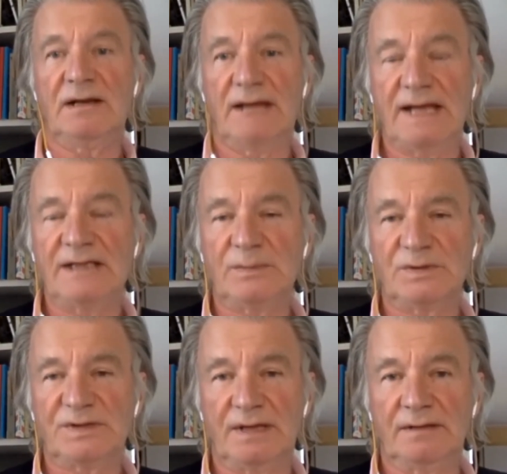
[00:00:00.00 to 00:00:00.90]

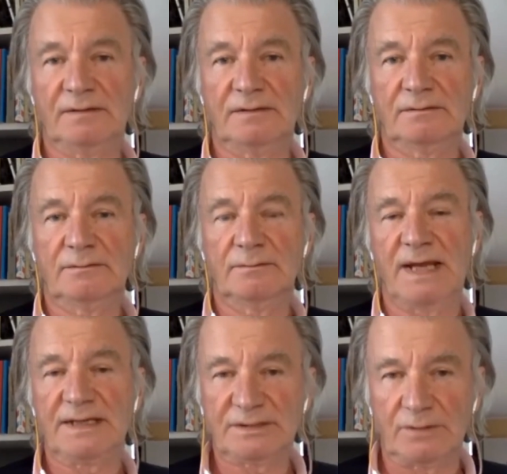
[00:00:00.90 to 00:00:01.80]
80%
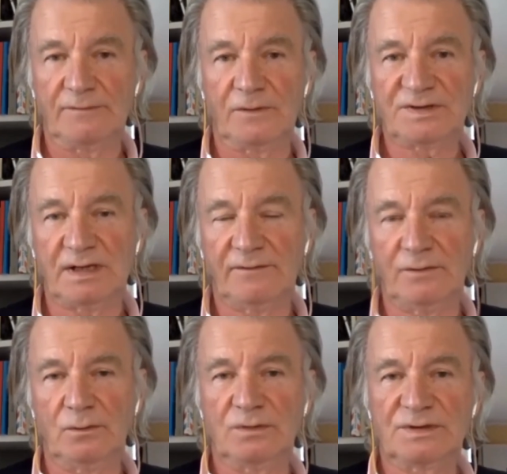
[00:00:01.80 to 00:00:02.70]
based on fossil
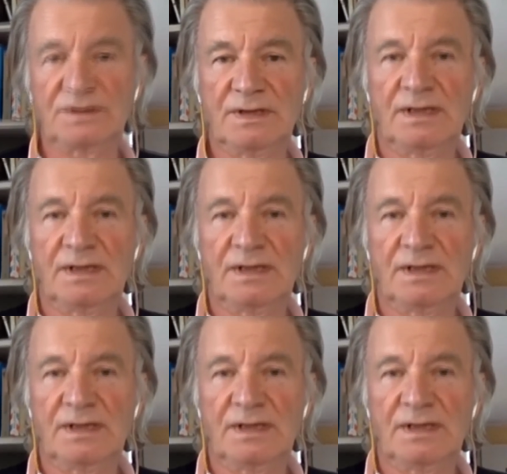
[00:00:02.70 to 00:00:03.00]
fuels.